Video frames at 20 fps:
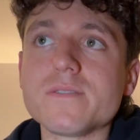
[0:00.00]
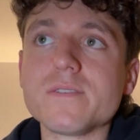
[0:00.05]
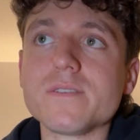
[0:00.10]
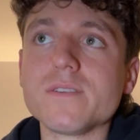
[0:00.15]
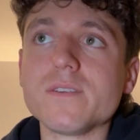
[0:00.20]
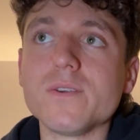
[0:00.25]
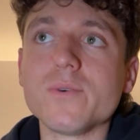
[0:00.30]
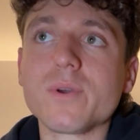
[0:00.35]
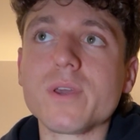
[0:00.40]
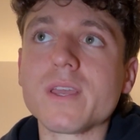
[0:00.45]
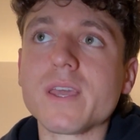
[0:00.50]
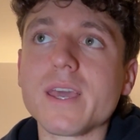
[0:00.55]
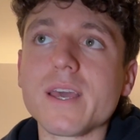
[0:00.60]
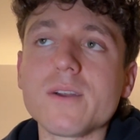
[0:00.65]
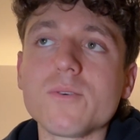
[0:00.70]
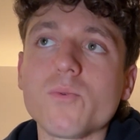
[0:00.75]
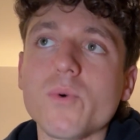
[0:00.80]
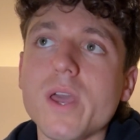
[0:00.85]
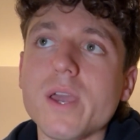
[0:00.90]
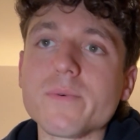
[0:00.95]
you can get
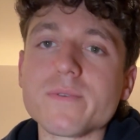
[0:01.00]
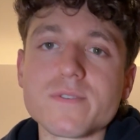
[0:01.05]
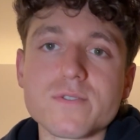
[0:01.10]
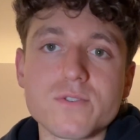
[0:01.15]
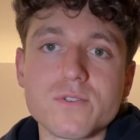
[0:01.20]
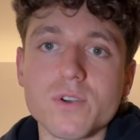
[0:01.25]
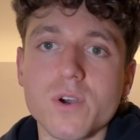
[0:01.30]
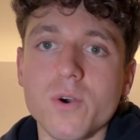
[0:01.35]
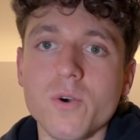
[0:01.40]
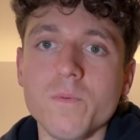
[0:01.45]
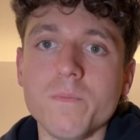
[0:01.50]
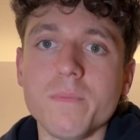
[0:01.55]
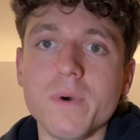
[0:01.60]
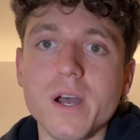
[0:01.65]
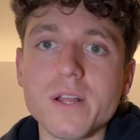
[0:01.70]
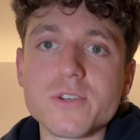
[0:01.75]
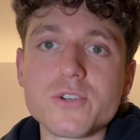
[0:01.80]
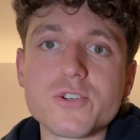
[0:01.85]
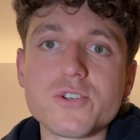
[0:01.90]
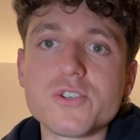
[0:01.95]
away with so
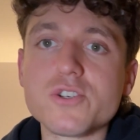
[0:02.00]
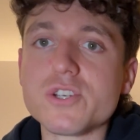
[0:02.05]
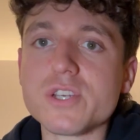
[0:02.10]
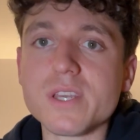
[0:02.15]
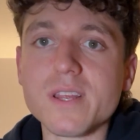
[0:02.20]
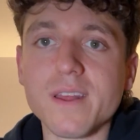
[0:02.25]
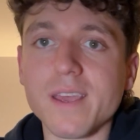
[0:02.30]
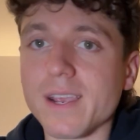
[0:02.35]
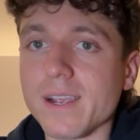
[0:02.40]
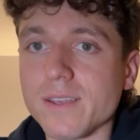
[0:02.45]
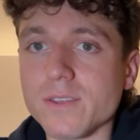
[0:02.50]
much cheating.